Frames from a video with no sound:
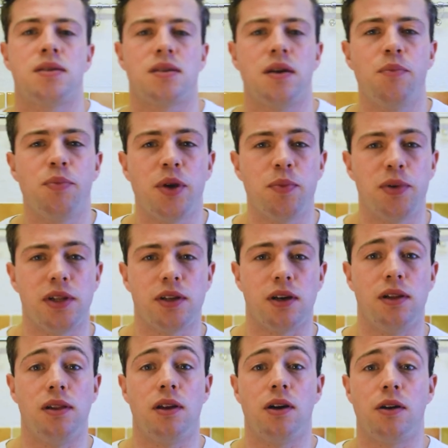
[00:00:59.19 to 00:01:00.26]
Some people
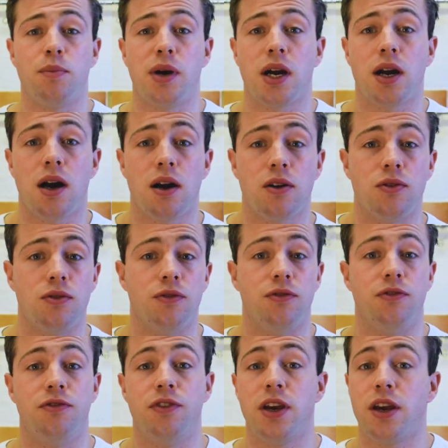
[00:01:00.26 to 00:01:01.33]
can learn macaco
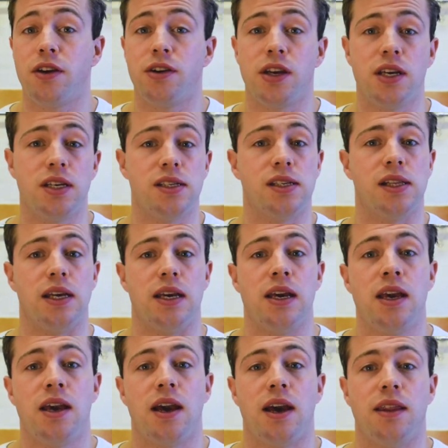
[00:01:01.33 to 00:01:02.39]
very easily
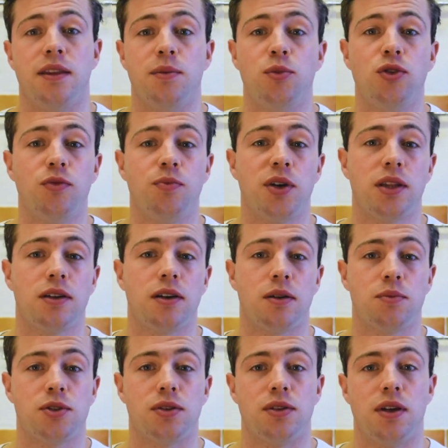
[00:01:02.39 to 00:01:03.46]
and the movement
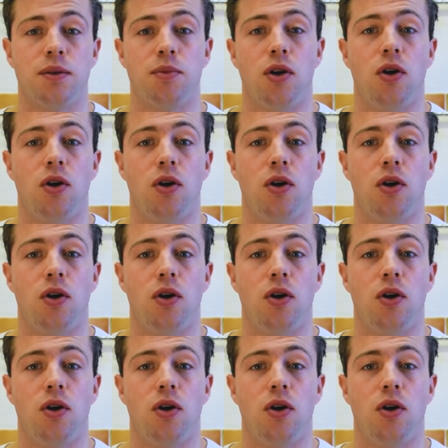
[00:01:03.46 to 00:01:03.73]
comes to them